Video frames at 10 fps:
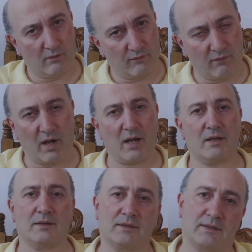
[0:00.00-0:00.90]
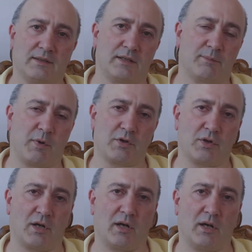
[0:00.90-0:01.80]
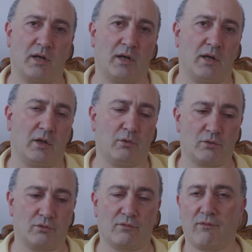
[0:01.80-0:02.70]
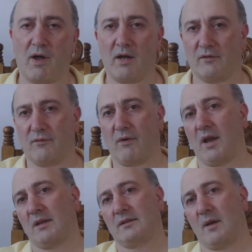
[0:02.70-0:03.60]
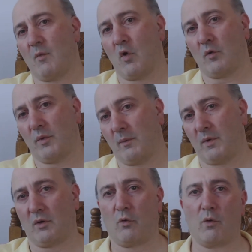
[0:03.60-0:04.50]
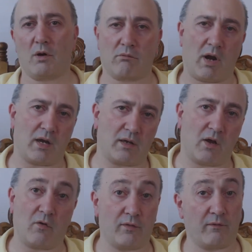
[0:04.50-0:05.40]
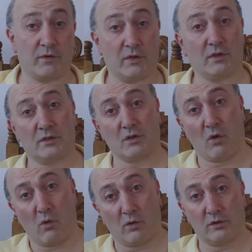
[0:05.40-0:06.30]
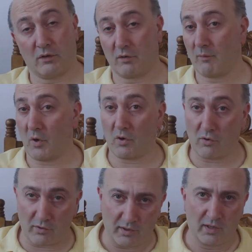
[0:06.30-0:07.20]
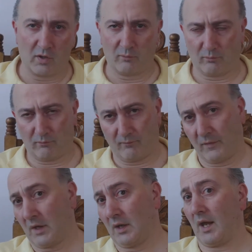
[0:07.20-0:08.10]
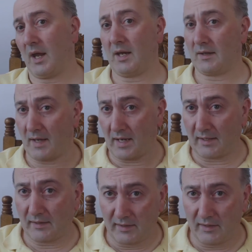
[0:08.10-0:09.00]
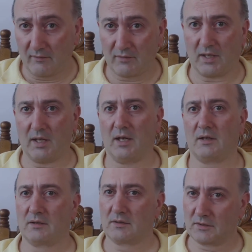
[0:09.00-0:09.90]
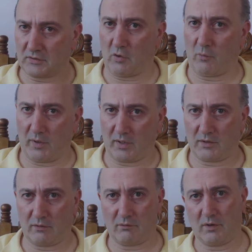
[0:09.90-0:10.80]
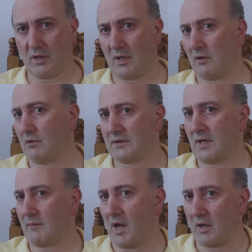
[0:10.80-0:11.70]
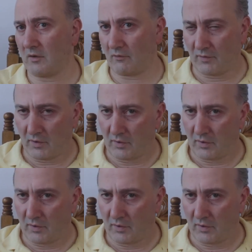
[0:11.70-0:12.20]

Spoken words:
friends, especially you should find friends among people who are right now 50 years old or more, and they lived in Soviet Union or some kind of